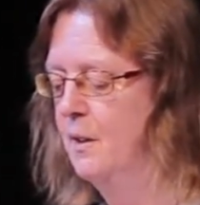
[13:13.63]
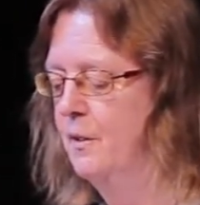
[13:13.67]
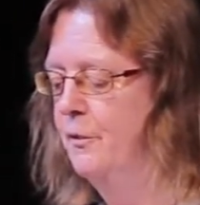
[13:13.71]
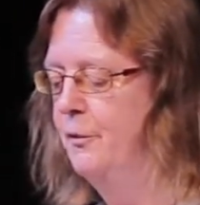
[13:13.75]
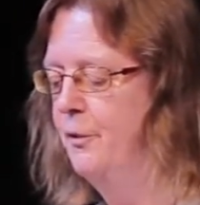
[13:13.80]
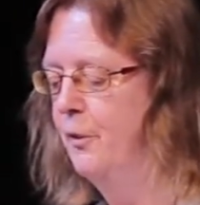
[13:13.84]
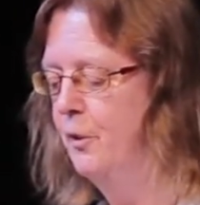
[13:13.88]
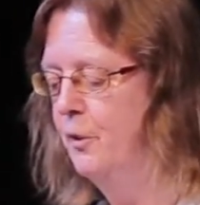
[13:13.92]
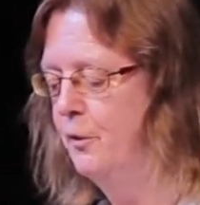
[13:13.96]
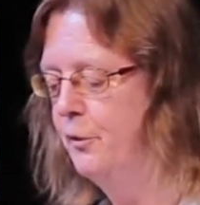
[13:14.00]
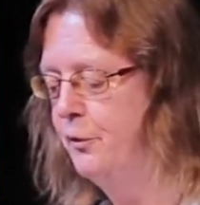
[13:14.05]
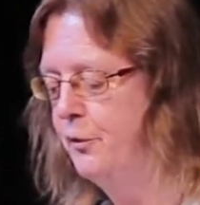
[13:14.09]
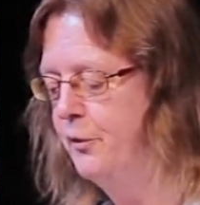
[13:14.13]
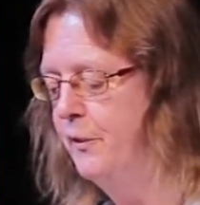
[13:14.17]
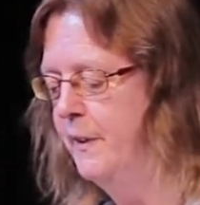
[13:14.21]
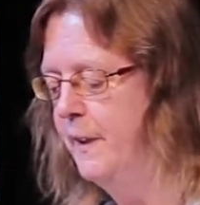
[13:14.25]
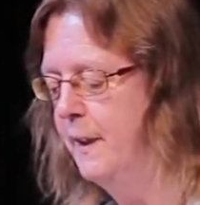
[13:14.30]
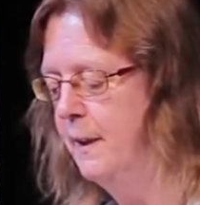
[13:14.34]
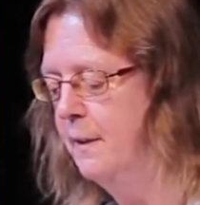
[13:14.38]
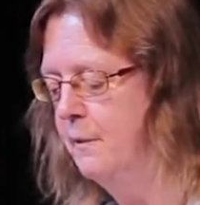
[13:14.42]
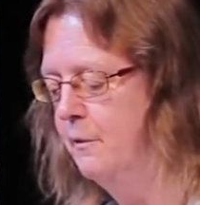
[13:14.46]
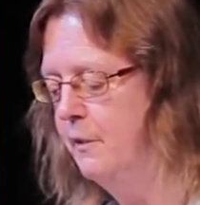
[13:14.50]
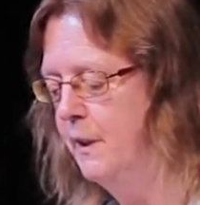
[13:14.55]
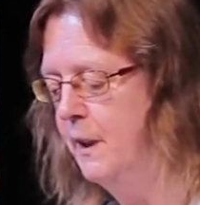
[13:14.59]
For a
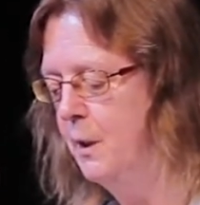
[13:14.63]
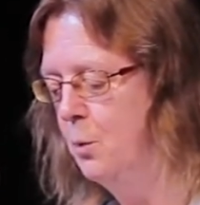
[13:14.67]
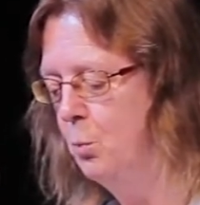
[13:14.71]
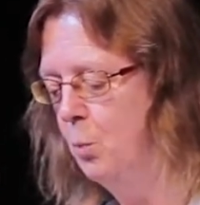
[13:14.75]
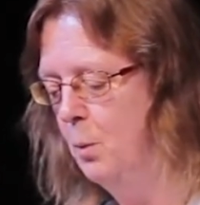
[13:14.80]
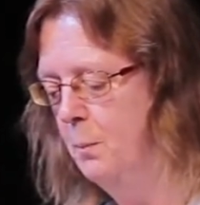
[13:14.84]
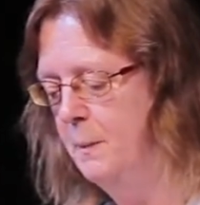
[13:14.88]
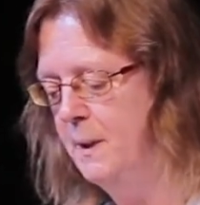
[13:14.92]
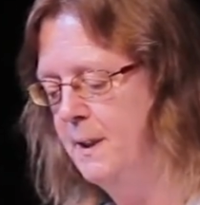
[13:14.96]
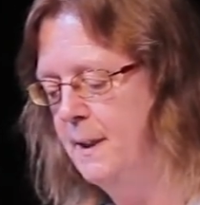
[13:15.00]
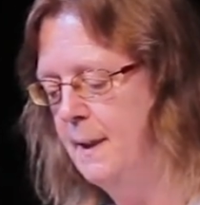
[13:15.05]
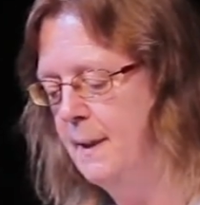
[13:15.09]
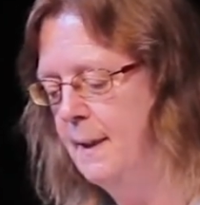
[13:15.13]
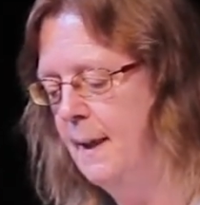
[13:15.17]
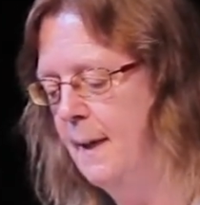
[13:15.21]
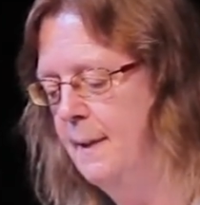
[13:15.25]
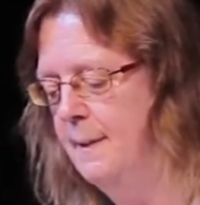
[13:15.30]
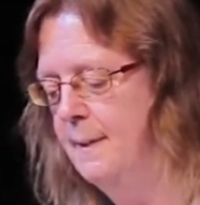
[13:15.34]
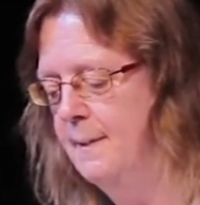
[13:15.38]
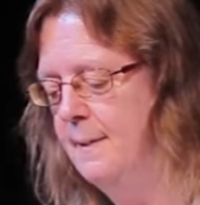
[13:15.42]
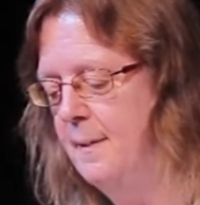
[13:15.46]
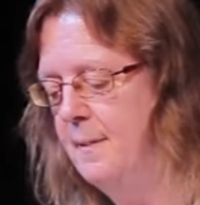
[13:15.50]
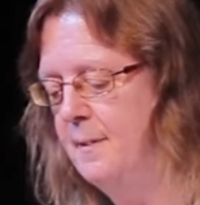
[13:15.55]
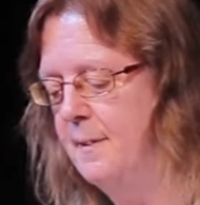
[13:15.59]
free Greek woman in
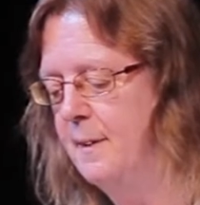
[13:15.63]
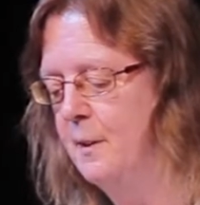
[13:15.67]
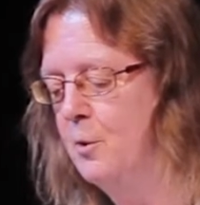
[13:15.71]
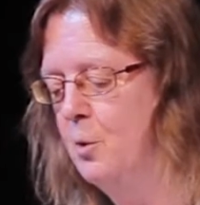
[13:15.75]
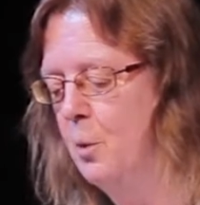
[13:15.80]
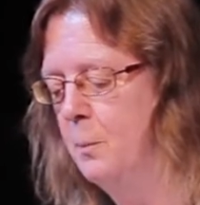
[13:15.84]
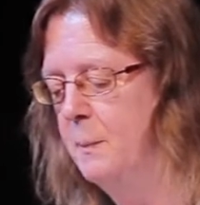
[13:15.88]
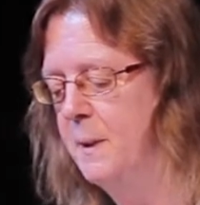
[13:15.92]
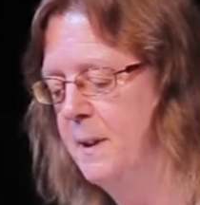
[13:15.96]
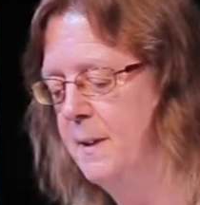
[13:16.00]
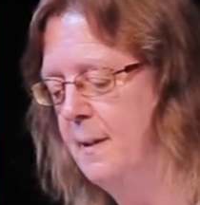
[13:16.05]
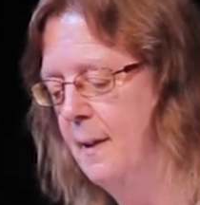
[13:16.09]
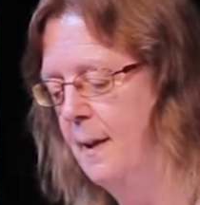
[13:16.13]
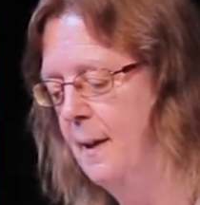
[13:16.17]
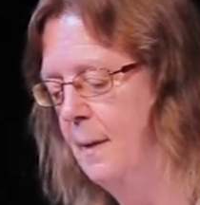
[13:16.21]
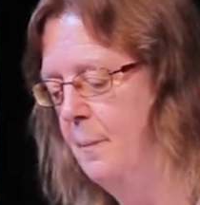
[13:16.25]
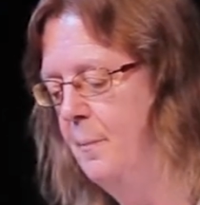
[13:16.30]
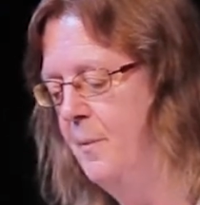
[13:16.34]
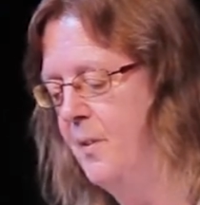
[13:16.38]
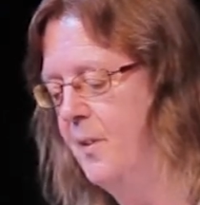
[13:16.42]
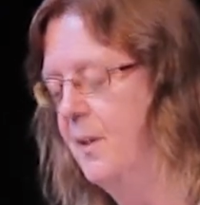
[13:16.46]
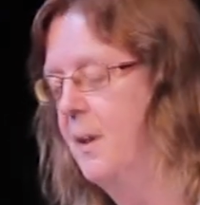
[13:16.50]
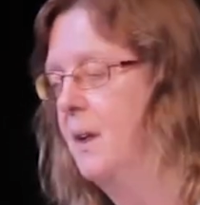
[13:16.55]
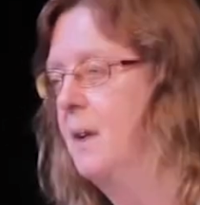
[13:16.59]
Hellenistic Roman
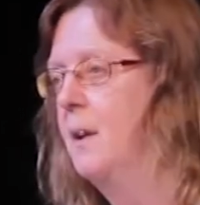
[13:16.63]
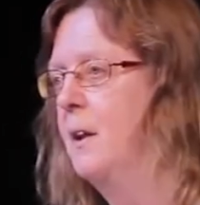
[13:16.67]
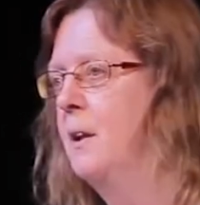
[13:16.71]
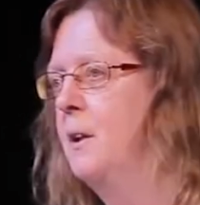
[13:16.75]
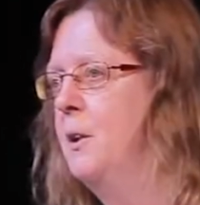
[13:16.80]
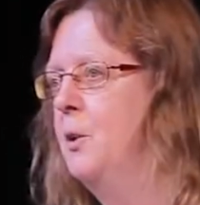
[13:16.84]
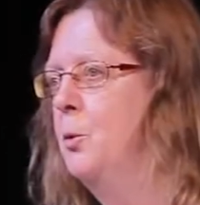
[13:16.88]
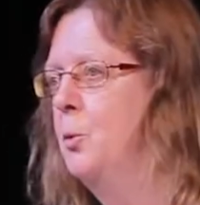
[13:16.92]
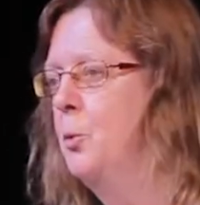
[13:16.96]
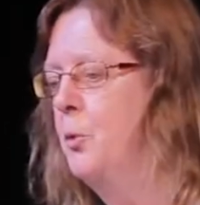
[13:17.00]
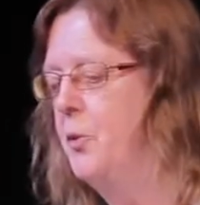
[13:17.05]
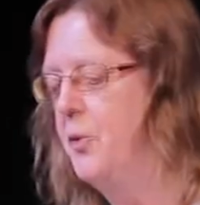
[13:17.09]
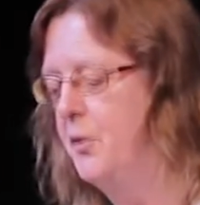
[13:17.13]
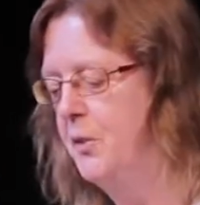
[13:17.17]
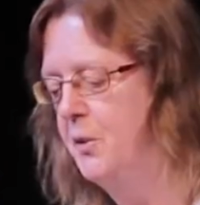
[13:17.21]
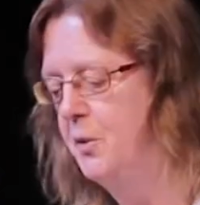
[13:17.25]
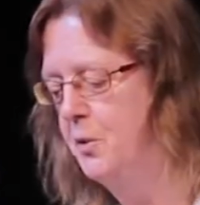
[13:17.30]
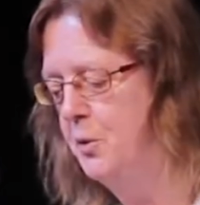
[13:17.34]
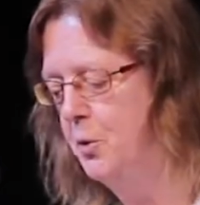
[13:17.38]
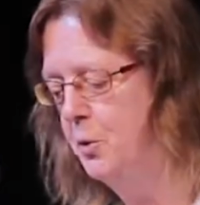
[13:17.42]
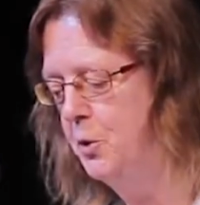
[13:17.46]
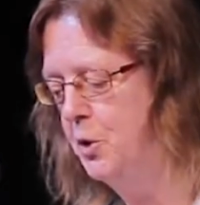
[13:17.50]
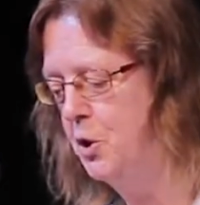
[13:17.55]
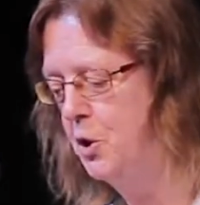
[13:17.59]
times
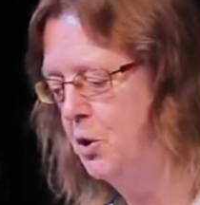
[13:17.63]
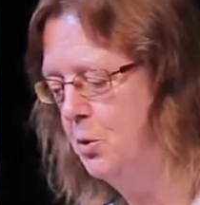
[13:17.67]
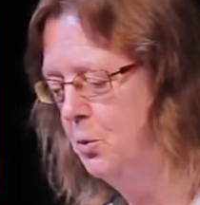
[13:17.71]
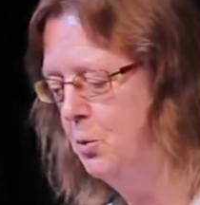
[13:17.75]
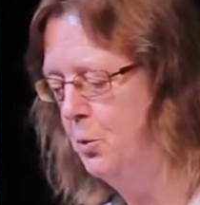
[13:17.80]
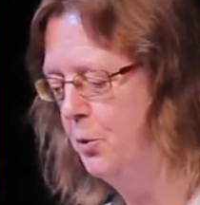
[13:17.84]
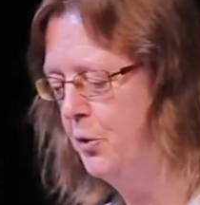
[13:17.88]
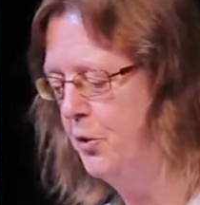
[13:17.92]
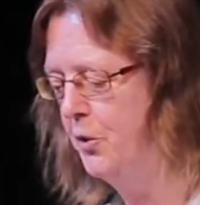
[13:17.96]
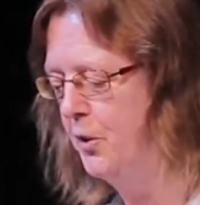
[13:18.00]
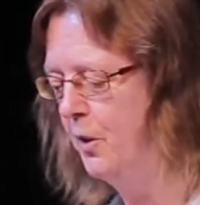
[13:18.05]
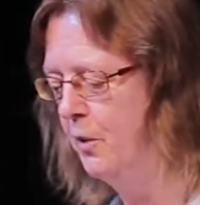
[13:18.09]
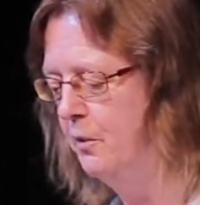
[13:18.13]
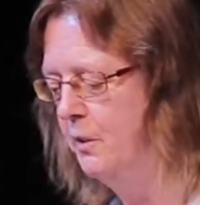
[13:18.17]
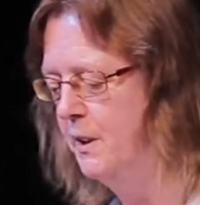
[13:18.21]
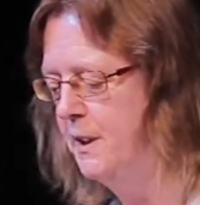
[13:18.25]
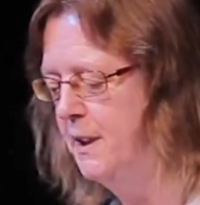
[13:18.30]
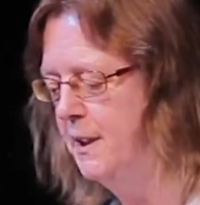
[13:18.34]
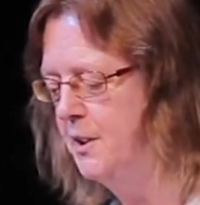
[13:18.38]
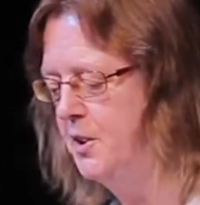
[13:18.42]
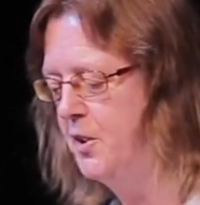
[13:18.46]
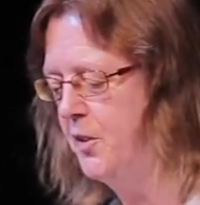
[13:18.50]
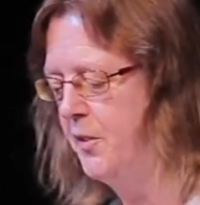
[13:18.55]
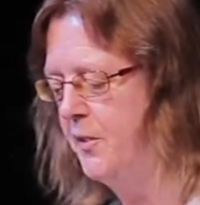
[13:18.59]
used to choose her
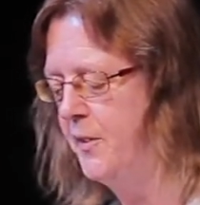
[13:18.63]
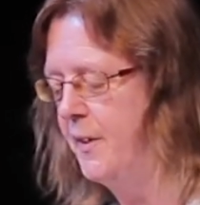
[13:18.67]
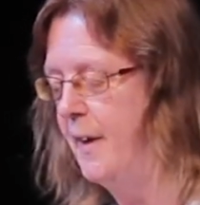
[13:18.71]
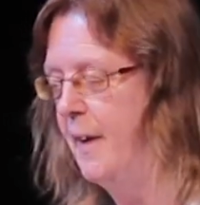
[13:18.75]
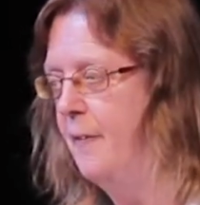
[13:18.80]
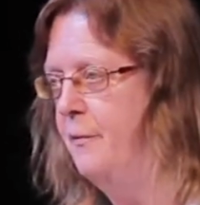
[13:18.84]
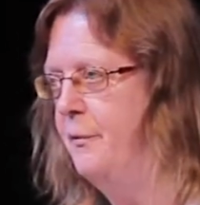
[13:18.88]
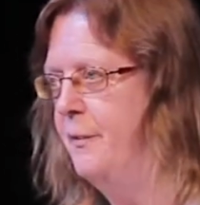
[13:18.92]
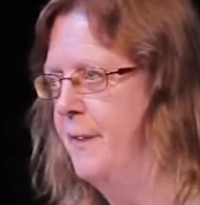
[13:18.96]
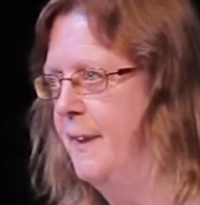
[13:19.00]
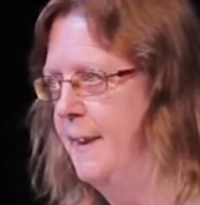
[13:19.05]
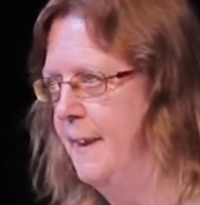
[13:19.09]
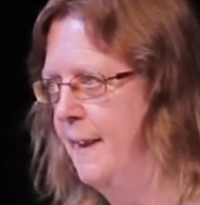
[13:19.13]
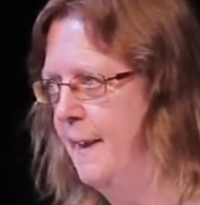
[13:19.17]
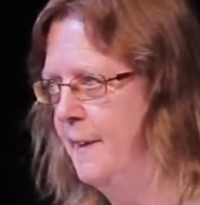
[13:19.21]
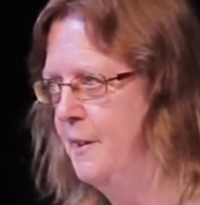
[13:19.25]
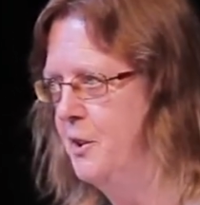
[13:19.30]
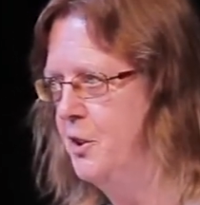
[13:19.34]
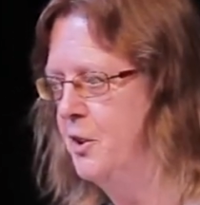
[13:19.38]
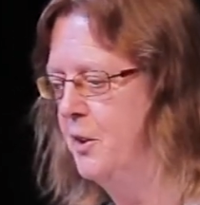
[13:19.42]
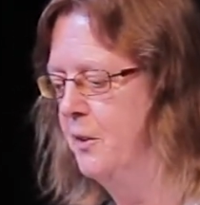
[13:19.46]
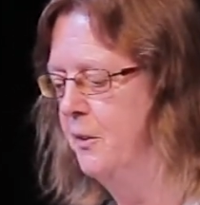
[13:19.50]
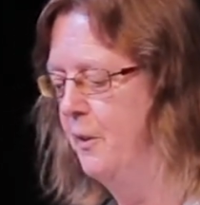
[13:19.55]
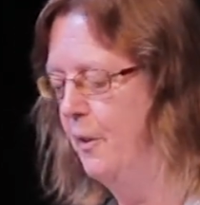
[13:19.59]
religious
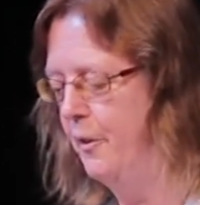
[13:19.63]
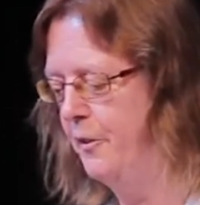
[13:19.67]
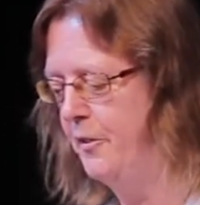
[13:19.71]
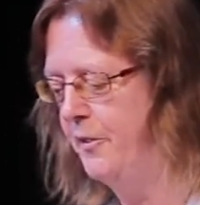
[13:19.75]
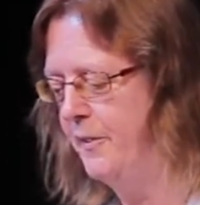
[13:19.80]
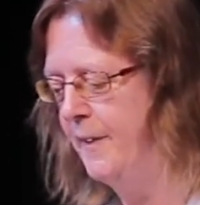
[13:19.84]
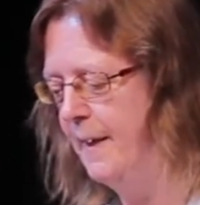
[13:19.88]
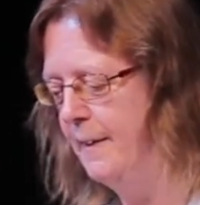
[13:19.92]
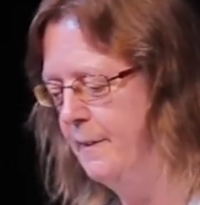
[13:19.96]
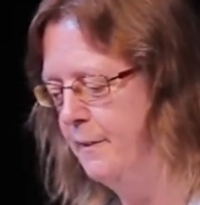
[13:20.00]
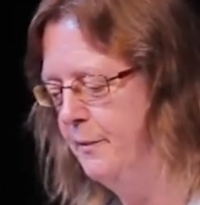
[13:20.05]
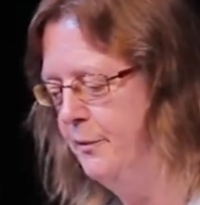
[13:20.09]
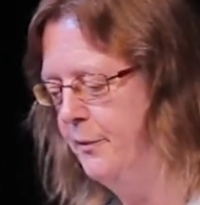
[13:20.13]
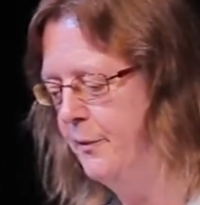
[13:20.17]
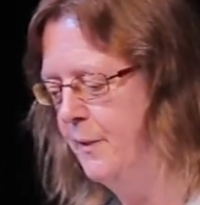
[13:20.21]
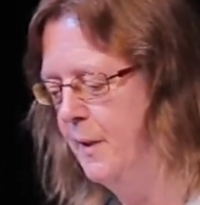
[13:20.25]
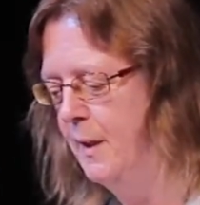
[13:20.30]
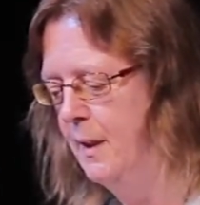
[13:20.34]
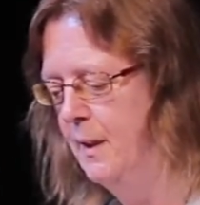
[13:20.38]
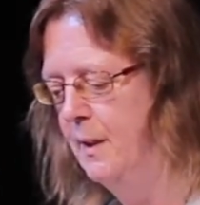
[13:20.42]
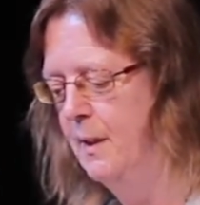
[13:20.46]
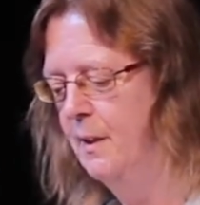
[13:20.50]
affiliation herself,